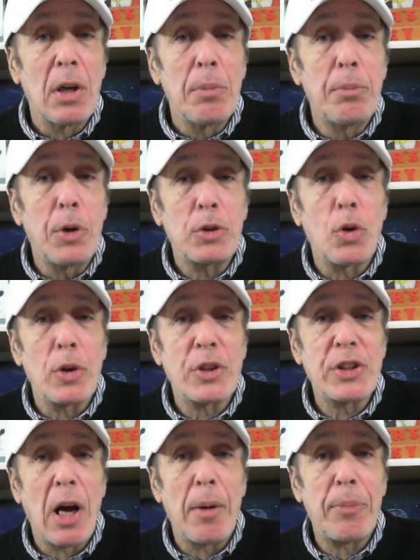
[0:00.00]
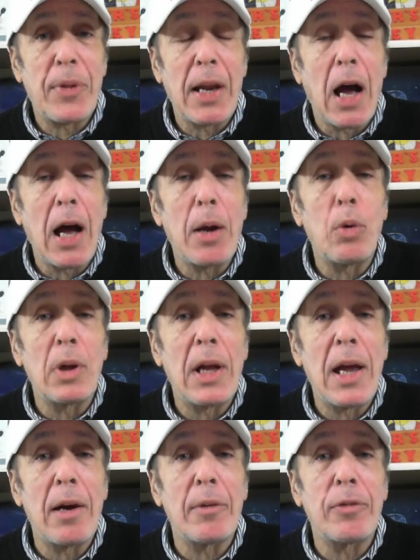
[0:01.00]
book tour stop that I will
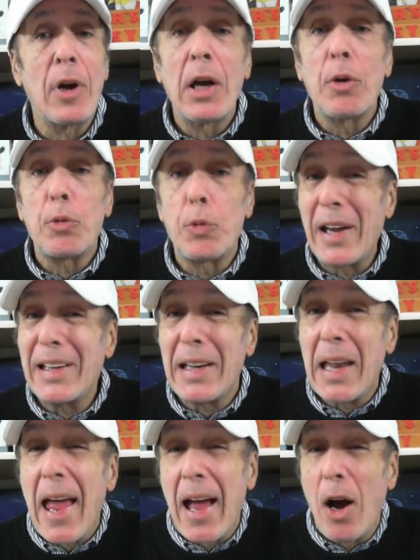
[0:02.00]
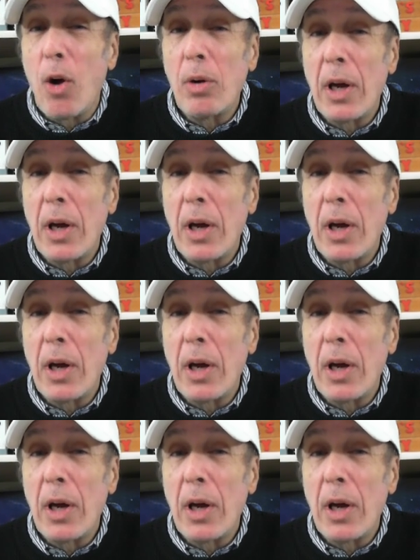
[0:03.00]
have right now,